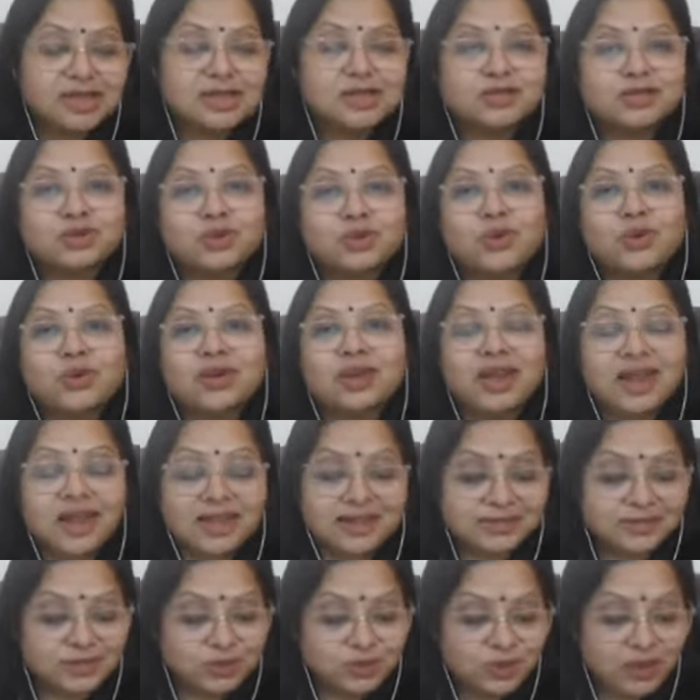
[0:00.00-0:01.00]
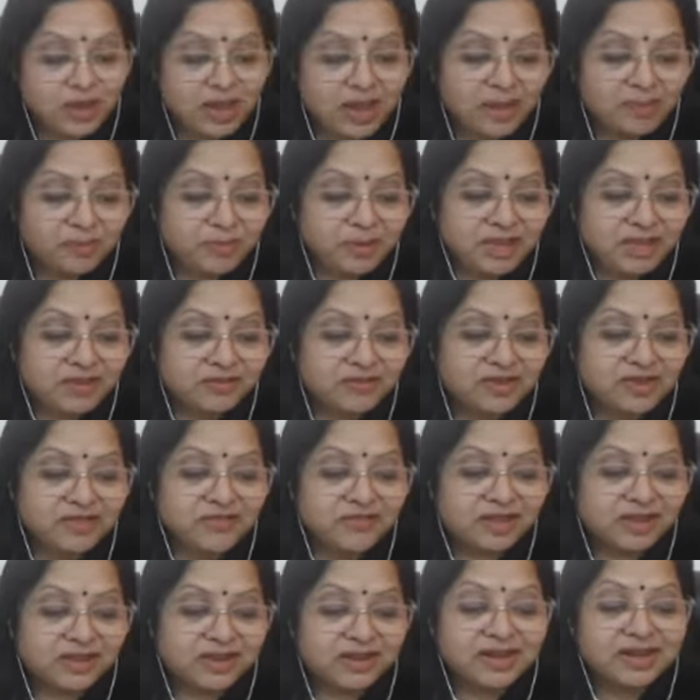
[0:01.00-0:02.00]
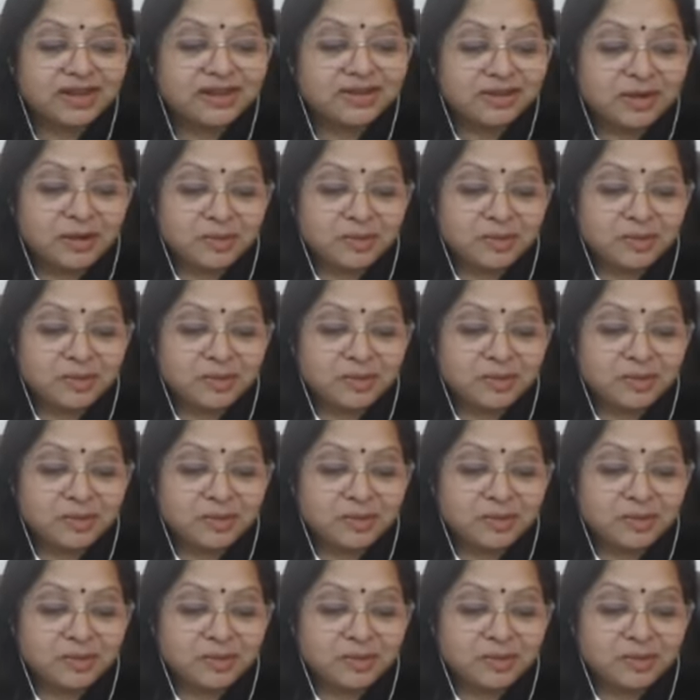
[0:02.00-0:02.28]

so relaxed, so happy, even working